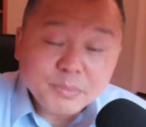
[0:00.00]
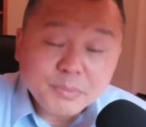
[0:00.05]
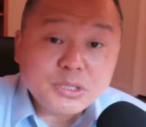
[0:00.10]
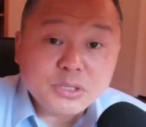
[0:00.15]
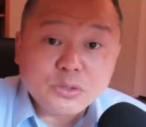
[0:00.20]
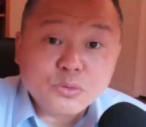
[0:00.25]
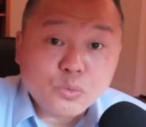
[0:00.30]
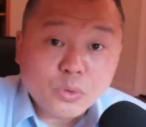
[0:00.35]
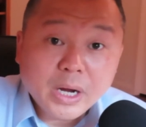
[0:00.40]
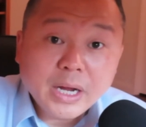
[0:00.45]

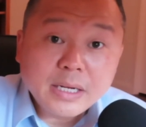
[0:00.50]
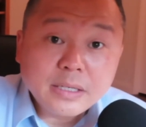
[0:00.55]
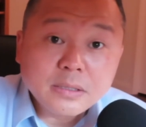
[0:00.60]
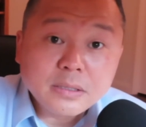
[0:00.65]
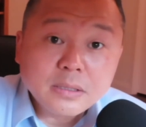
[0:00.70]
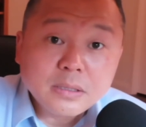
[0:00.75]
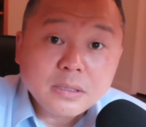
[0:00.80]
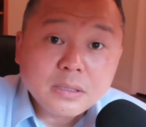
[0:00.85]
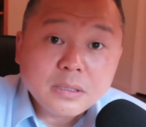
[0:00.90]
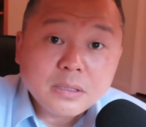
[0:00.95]
is right
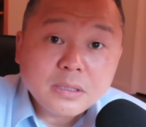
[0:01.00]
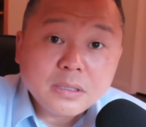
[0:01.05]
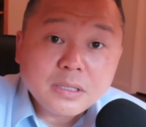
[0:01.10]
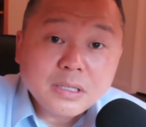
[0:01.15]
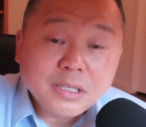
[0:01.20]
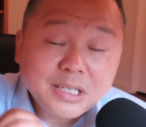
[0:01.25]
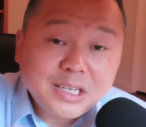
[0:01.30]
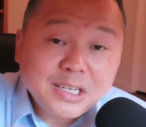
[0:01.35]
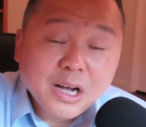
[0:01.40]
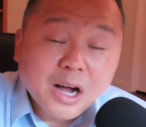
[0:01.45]

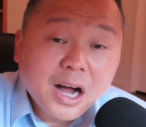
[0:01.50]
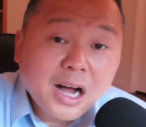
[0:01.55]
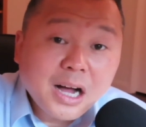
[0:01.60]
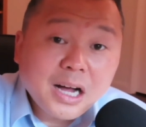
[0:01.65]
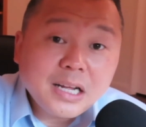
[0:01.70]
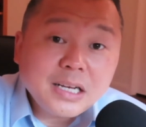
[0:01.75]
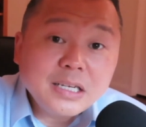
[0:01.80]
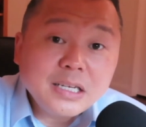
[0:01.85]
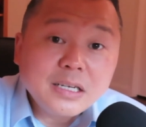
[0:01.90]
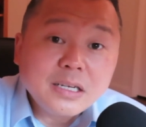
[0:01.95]

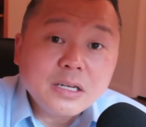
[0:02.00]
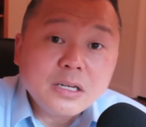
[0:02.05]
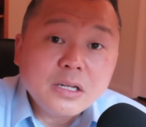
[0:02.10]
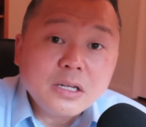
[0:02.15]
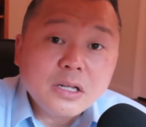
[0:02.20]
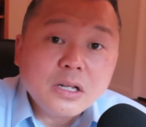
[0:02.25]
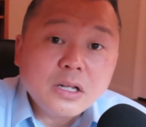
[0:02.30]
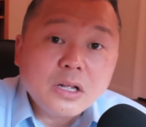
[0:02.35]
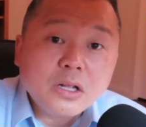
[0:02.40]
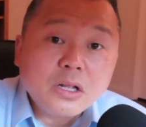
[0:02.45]
god
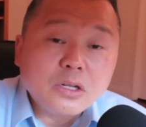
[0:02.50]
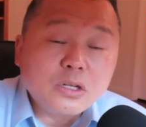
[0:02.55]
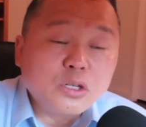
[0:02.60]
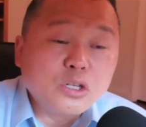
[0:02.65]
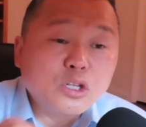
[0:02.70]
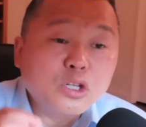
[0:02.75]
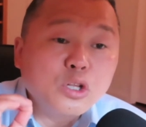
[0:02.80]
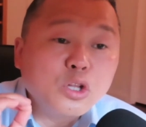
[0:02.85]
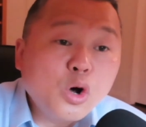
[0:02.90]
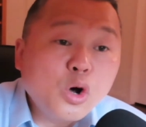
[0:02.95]

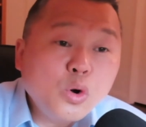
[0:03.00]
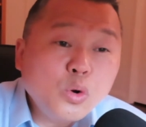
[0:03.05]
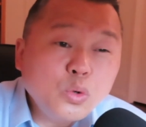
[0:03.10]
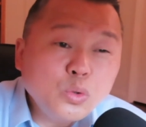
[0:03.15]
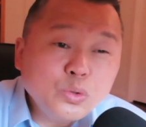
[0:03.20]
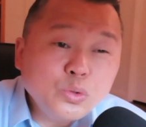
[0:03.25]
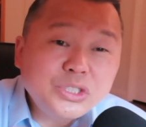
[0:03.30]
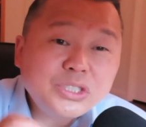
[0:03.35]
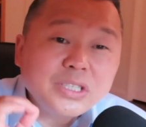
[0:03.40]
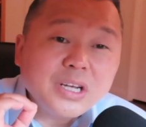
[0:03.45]

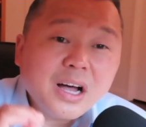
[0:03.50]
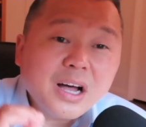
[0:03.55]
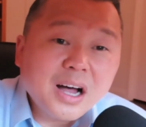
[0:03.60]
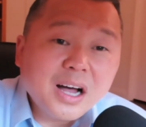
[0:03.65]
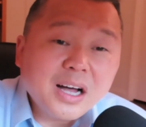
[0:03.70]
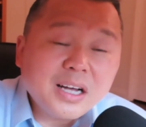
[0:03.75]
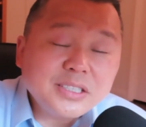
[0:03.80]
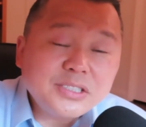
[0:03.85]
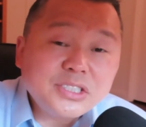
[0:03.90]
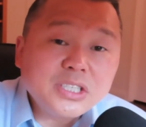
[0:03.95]
loads
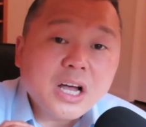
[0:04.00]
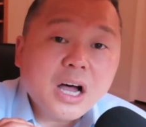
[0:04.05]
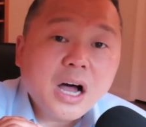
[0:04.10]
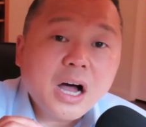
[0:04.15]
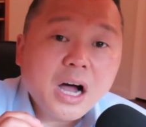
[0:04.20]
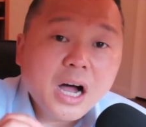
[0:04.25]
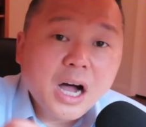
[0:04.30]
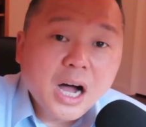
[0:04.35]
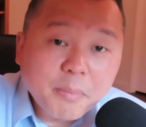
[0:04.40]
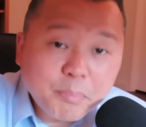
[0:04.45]
us
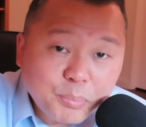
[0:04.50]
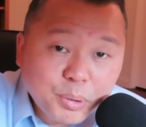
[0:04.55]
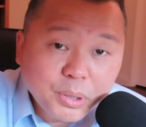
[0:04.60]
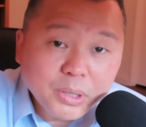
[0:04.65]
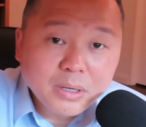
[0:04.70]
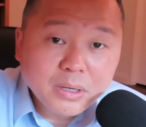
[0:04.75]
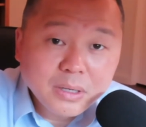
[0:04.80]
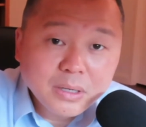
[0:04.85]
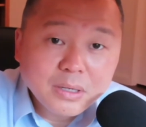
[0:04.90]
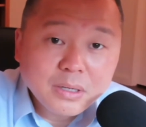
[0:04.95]
up
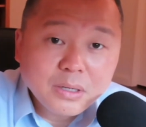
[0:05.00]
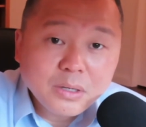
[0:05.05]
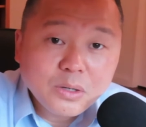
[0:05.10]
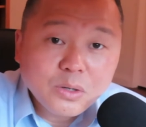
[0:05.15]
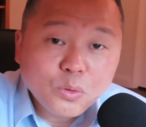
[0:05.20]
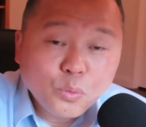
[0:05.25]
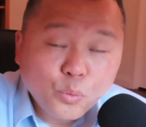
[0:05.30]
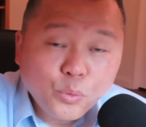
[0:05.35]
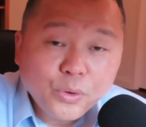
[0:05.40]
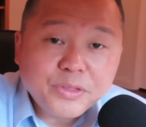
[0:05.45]

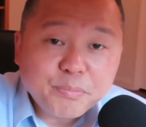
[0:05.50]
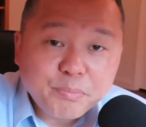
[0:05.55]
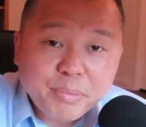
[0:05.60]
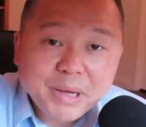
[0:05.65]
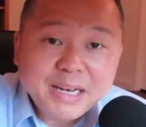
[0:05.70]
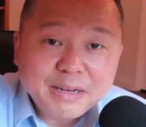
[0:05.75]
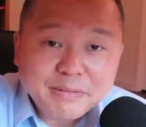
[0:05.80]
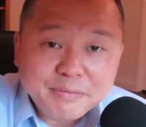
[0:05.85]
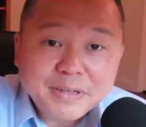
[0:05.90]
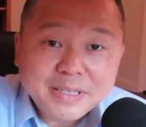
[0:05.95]
with
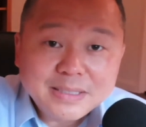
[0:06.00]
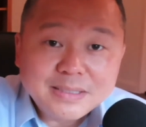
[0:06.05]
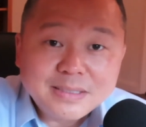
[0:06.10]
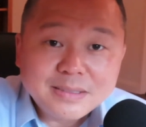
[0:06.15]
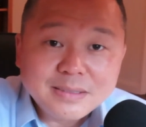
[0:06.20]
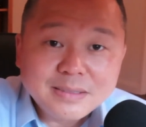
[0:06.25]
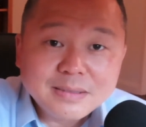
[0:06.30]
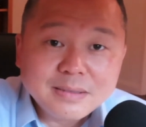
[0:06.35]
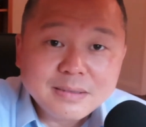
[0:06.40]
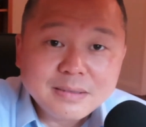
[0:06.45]

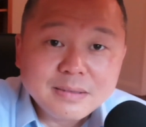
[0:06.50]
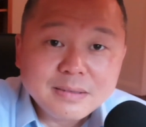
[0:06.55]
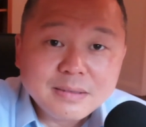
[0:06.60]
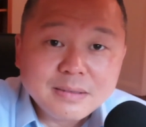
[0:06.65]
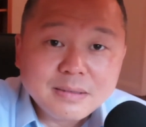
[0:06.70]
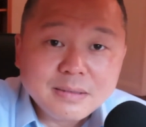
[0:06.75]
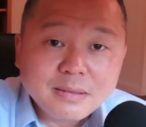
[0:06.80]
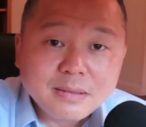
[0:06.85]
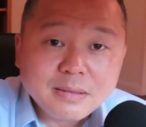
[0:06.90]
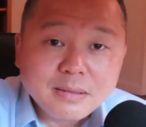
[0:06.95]
benefits
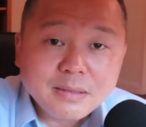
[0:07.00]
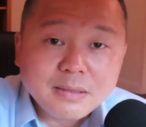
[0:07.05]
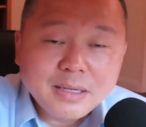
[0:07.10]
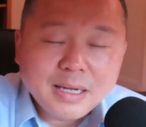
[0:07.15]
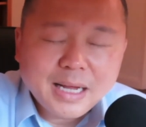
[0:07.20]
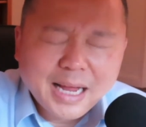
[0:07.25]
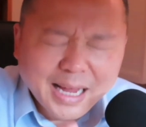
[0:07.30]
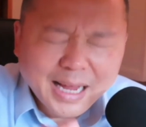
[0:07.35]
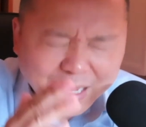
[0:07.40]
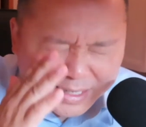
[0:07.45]

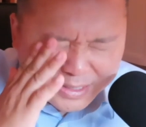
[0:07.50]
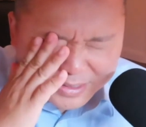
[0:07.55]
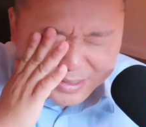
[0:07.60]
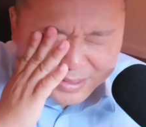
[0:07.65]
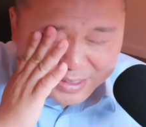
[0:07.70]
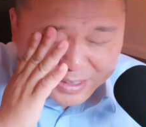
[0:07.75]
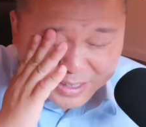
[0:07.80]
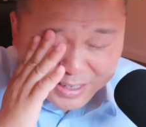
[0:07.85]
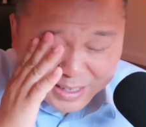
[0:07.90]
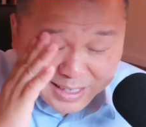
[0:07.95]
and
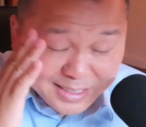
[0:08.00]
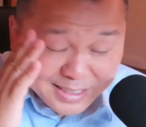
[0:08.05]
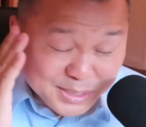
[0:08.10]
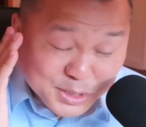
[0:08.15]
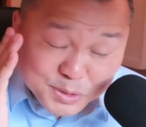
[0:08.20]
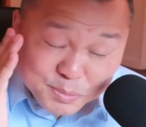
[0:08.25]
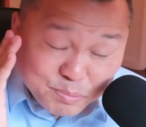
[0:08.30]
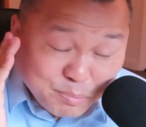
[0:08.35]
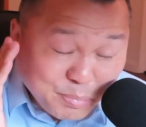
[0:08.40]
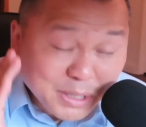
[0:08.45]
and
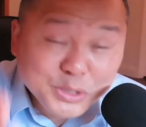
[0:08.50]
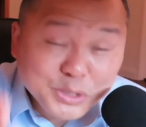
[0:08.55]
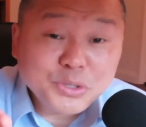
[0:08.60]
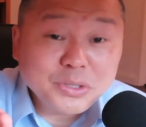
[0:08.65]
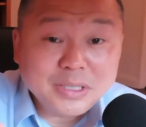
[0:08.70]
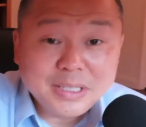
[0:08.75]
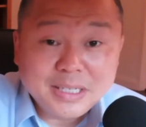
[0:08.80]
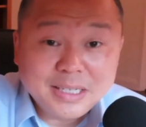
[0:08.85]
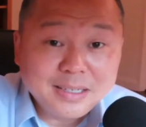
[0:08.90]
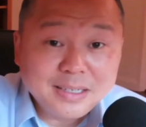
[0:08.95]

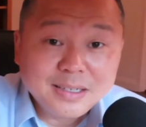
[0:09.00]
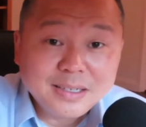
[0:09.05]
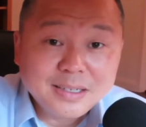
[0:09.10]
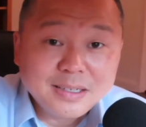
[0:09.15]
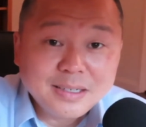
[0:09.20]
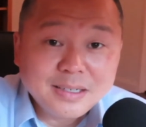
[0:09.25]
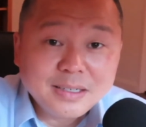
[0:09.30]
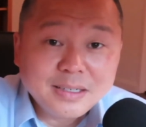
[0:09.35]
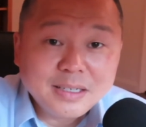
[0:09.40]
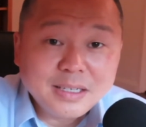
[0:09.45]
especially
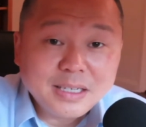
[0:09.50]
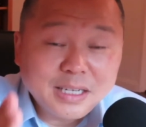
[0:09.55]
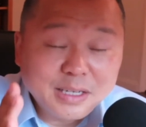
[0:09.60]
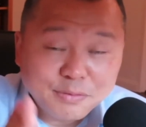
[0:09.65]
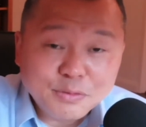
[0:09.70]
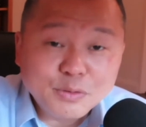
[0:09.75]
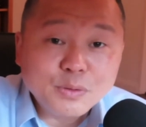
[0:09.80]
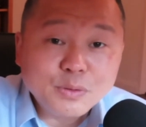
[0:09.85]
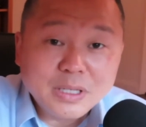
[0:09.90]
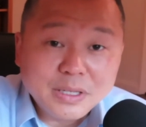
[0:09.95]
if
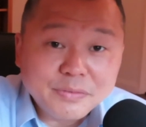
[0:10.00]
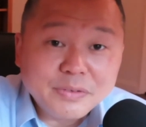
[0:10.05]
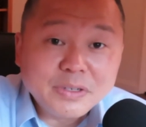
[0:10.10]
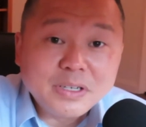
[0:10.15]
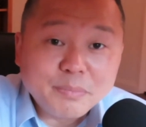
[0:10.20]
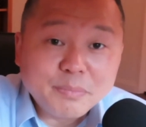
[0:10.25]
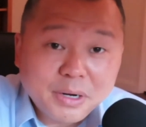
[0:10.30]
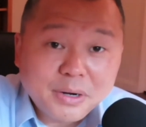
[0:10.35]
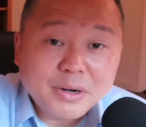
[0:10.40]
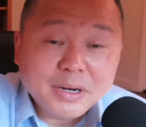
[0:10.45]
you live in
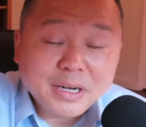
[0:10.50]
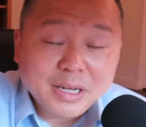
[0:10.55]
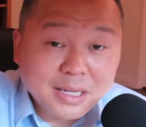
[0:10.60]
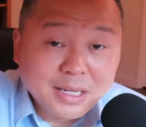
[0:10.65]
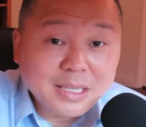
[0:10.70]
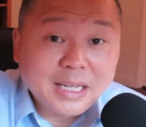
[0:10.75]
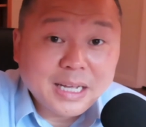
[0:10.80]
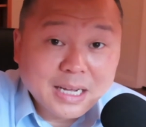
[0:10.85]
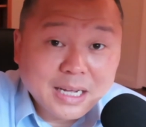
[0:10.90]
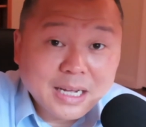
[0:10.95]
America
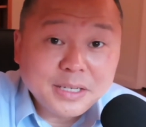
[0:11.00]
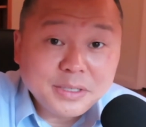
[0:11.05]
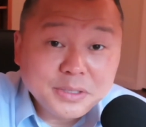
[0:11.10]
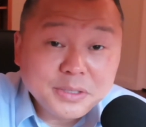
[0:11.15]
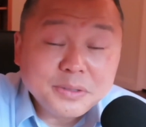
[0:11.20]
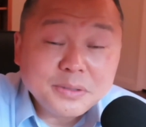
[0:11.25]
like I do.